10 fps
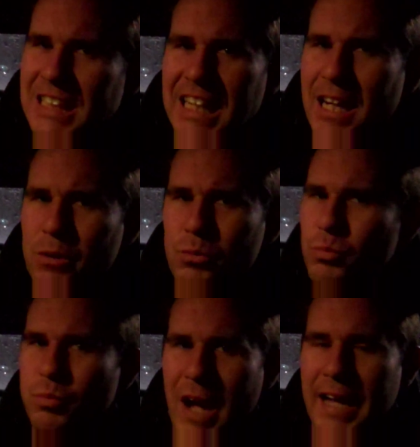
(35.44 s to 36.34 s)
yeah,
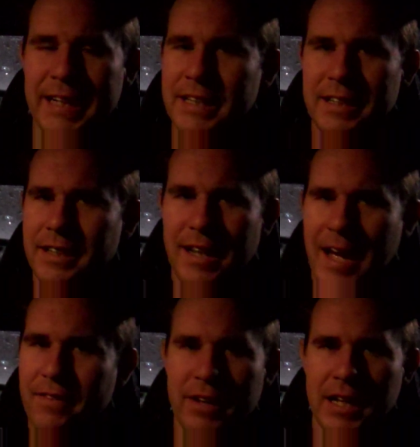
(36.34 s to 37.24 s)
I
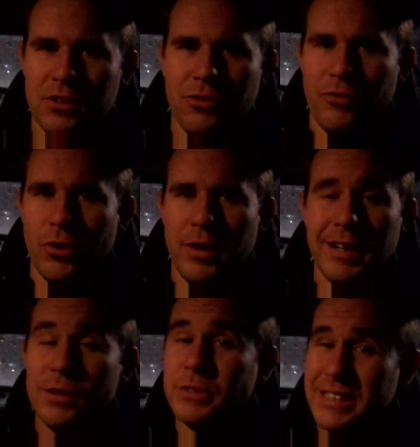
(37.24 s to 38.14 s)
didn't have an answer
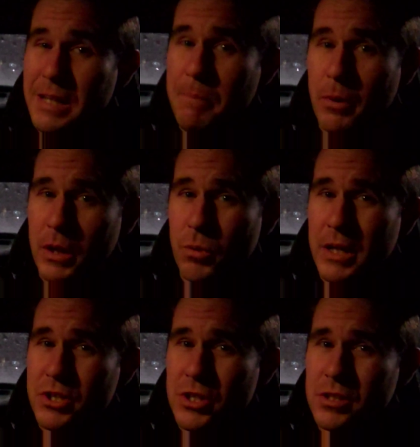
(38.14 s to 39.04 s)
for it, and it was a 10-point
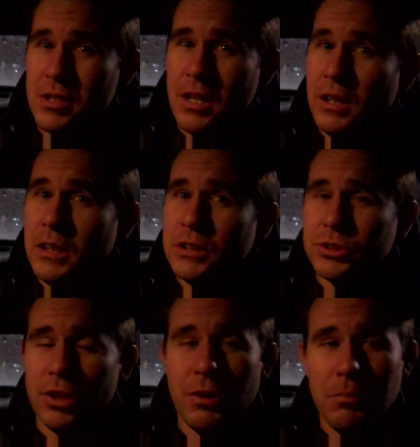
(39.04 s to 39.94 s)
question.
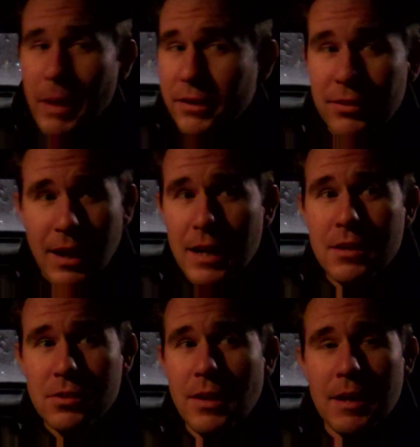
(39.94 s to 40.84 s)
So basically,
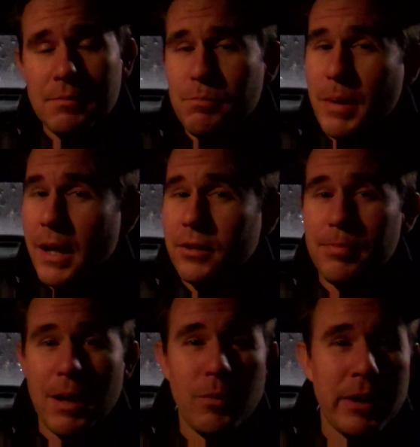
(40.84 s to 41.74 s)
I
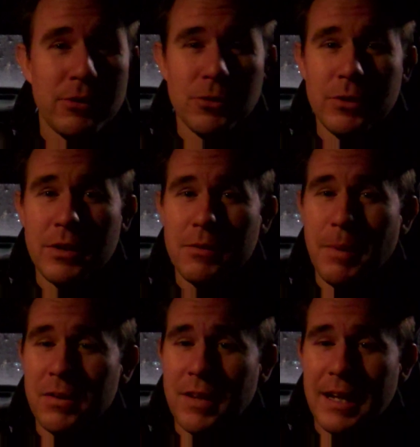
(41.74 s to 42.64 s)
BS'd my way through it
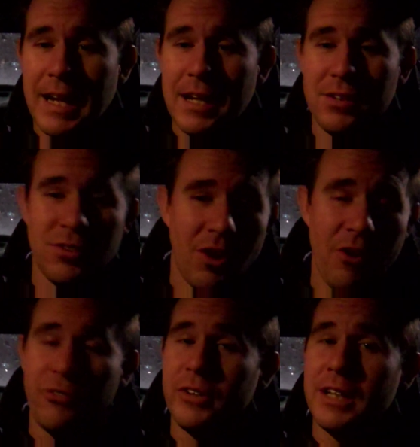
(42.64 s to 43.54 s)
as best I can. So
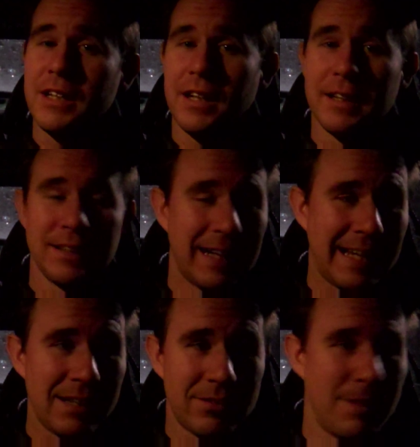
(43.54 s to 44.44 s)
hopefully,
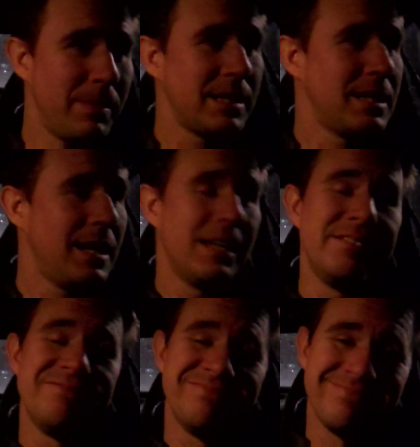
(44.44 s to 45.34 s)
I get some of the
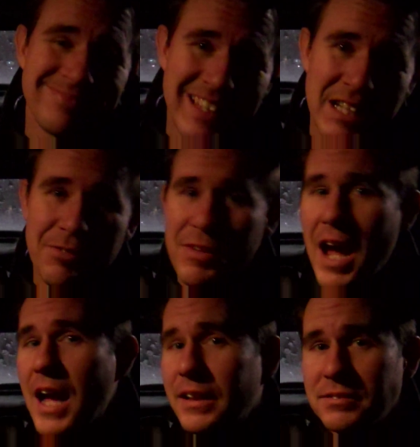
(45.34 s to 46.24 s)
10. If
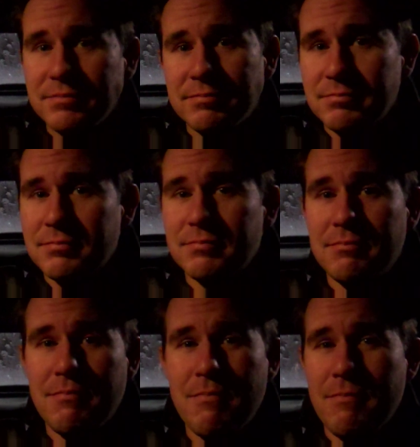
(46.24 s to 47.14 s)
not,
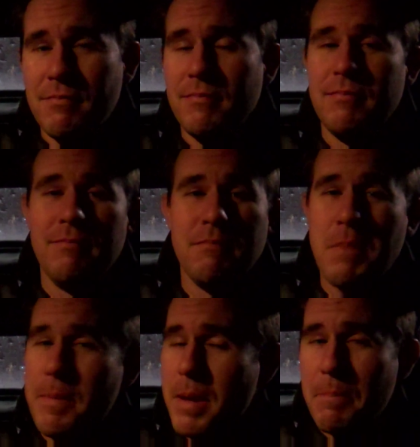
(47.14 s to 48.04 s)

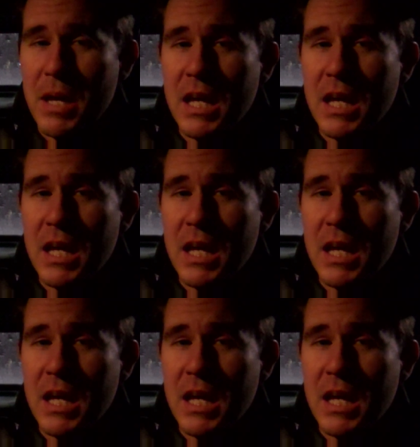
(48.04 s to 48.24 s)
maybe a